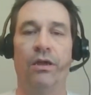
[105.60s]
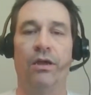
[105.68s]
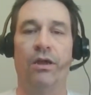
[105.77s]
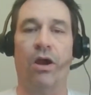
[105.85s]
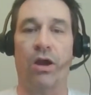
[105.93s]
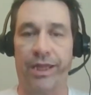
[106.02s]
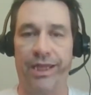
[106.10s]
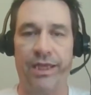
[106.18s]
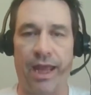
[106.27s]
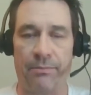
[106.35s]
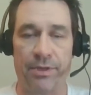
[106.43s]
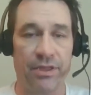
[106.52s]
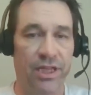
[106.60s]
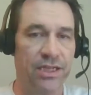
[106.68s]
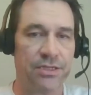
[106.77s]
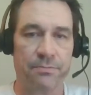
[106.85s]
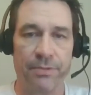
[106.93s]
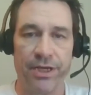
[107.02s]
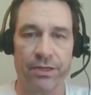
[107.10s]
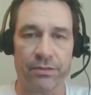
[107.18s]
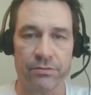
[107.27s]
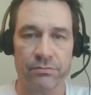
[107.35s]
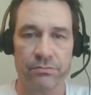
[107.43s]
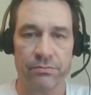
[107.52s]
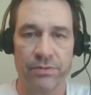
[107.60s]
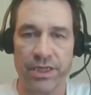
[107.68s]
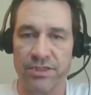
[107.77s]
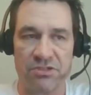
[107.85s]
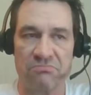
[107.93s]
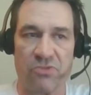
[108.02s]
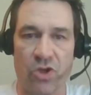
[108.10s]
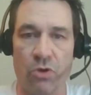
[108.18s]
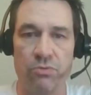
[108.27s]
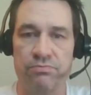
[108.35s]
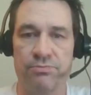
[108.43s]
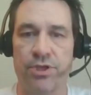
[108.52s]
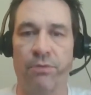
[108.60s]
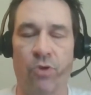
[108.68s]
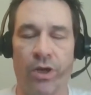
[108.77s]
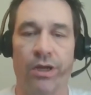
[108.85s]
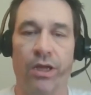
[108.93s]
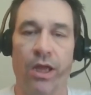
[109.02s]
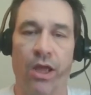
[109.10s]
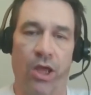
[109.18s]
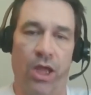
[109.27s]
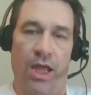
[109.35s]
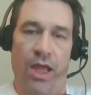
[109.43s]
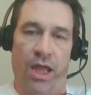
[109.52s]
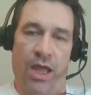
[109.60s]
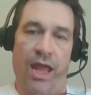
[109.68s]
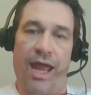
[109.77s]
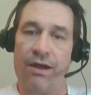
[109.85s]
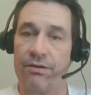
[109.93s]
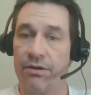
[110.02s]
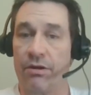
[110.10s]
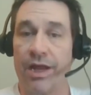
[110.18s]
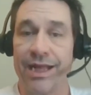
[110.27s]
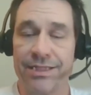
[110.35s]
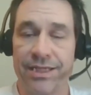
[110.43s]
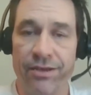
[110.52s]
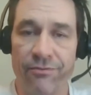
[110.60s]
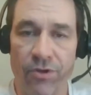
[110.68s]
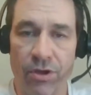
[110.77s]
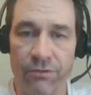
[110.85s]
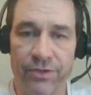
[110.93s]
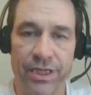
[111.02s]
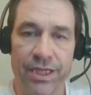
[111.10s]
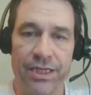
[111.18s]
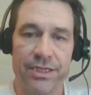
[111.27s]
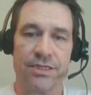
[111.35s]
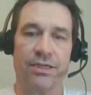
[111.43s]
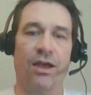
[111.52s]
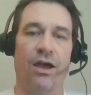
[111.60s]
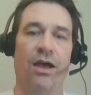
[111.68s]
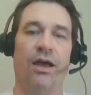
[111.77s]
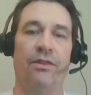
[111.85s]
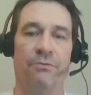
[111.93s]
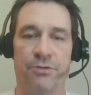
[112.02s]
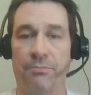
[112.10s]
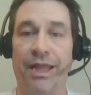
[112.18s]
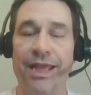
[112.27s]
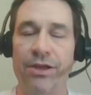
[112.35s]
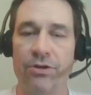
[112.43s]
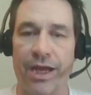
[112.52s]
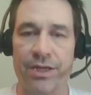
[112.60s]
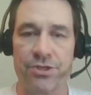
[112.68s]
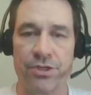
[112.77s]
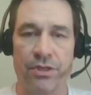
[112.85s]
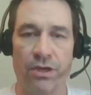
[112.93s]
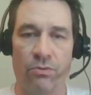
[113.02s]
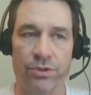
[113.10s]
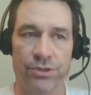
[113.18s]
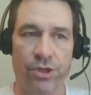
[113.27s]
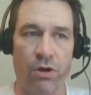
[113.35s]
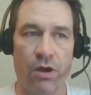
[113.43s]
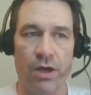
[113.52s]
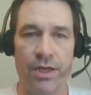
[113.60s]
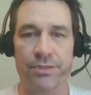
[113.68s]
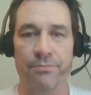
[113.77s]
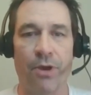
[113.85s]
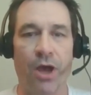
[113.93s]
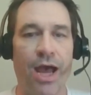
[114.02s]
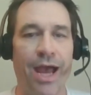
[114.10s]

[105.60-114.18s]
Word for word: are kidnapped. They disappear. They just go somewhere. How did our knights get involved in this? Uh, there was a plane crash that was caused by